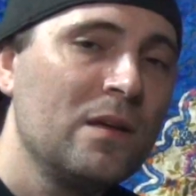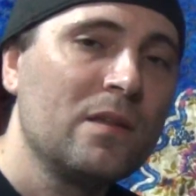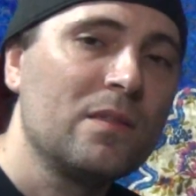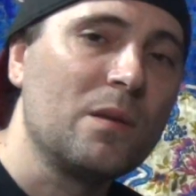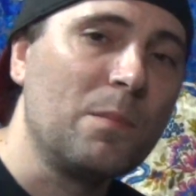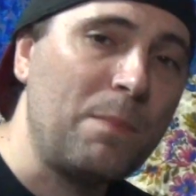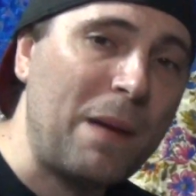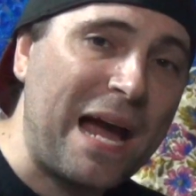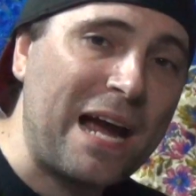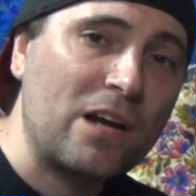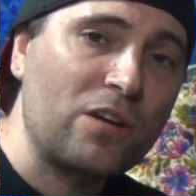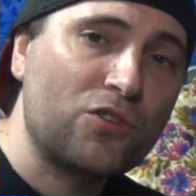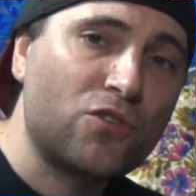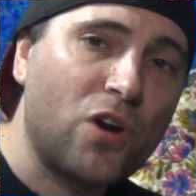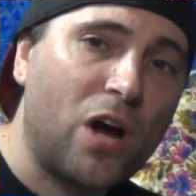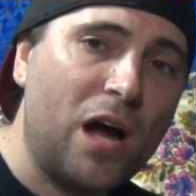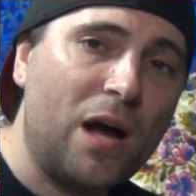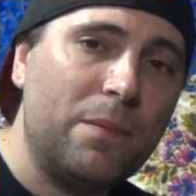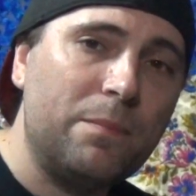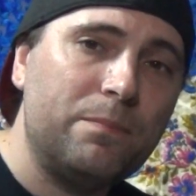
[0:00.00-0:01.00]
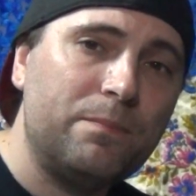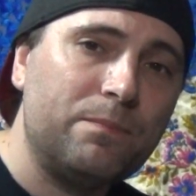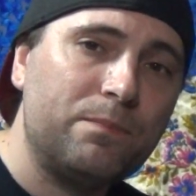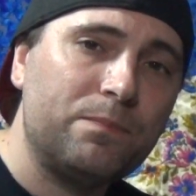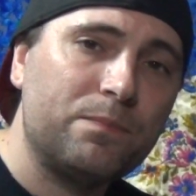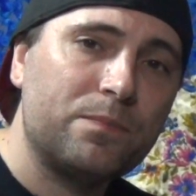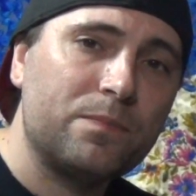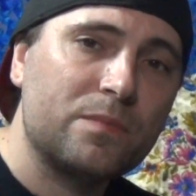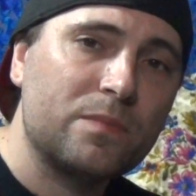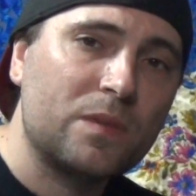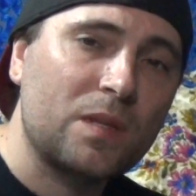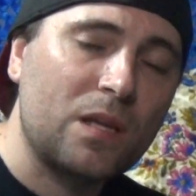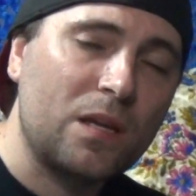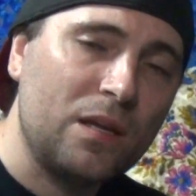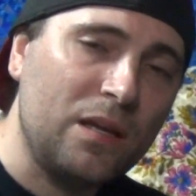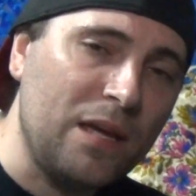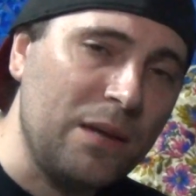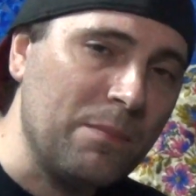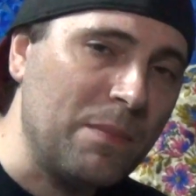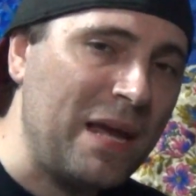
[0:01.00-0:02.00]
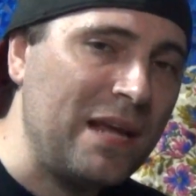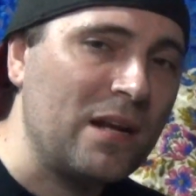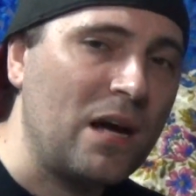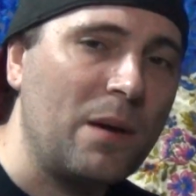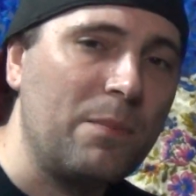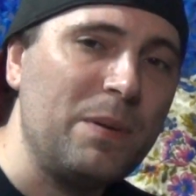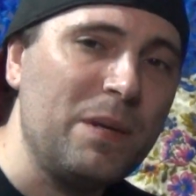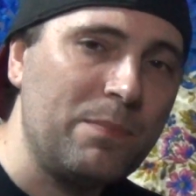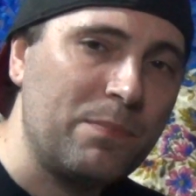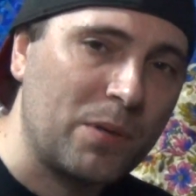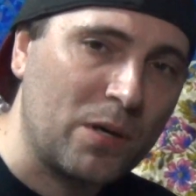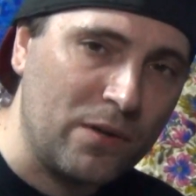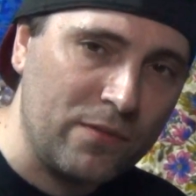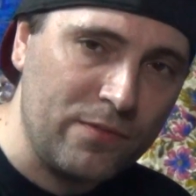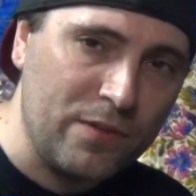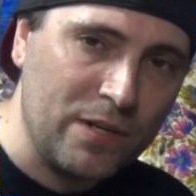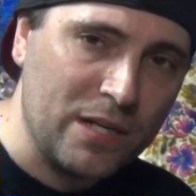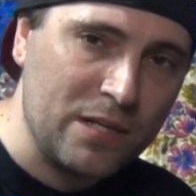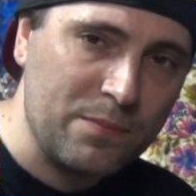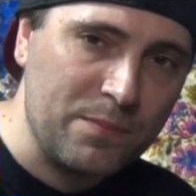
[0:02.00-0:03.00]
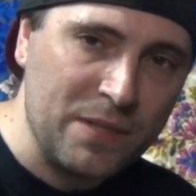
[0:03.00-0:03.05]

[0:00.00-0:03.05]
The backdrop, it may not be perfect